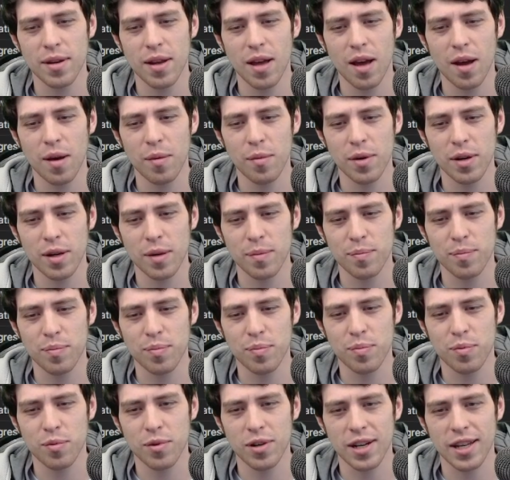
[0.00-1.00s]
We're
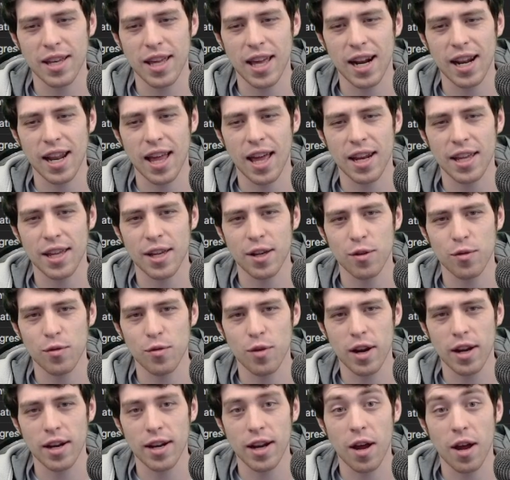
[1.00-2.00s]
gonna get it out of here
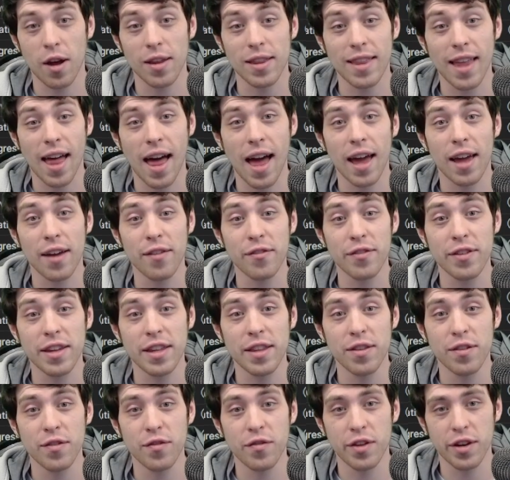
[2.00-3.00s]
right now, live
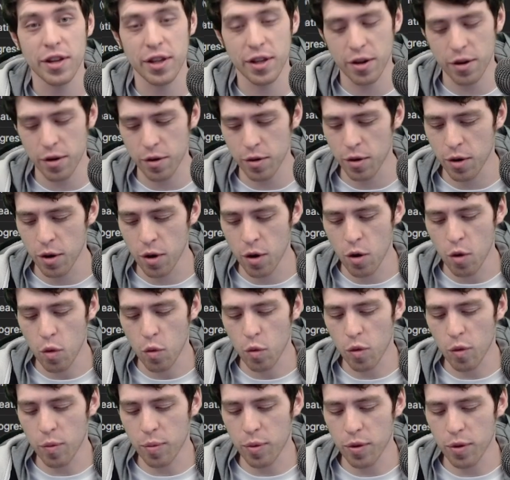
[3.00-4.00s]
in the video.
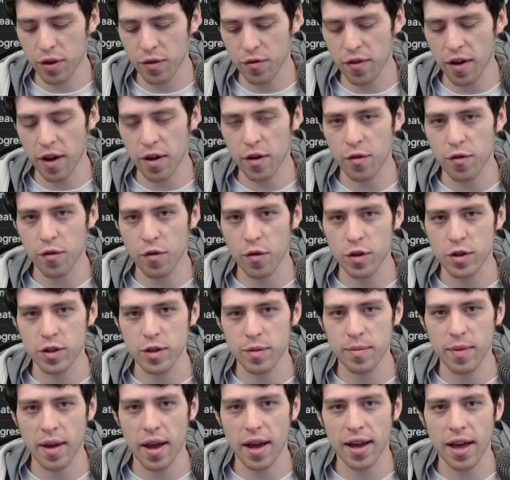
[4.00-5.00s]
We're putting Final
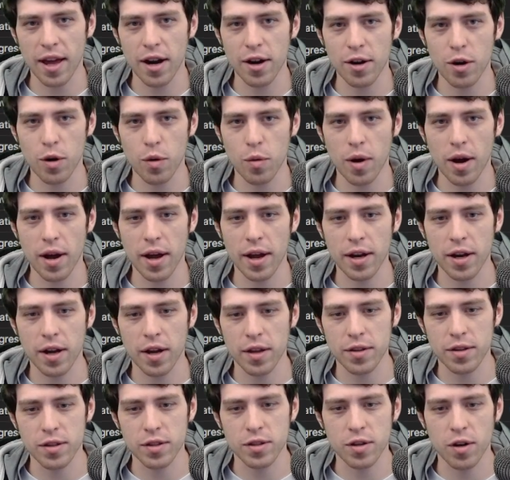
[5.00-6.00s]
Fortune back. I don't know why I
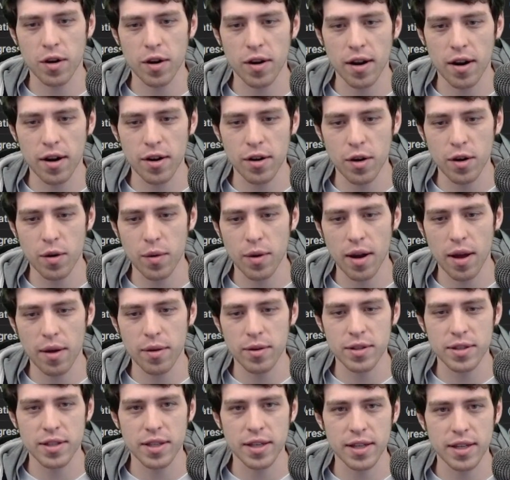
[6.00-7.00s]
cut this card. I don't know what I
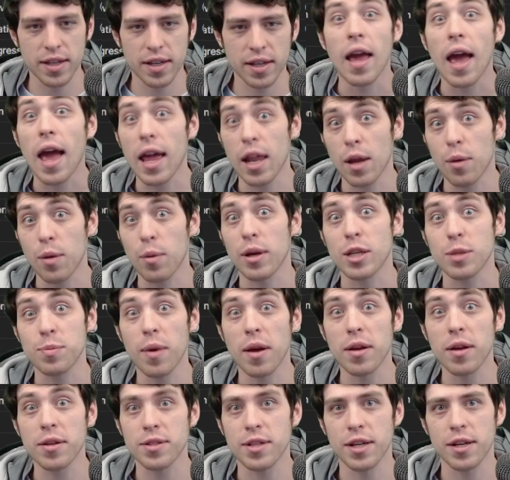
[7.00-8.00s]
was thinking. Anyway,
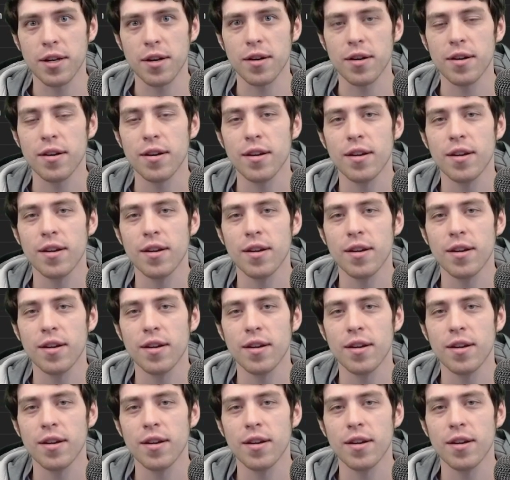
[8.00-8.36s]
Spellseeker.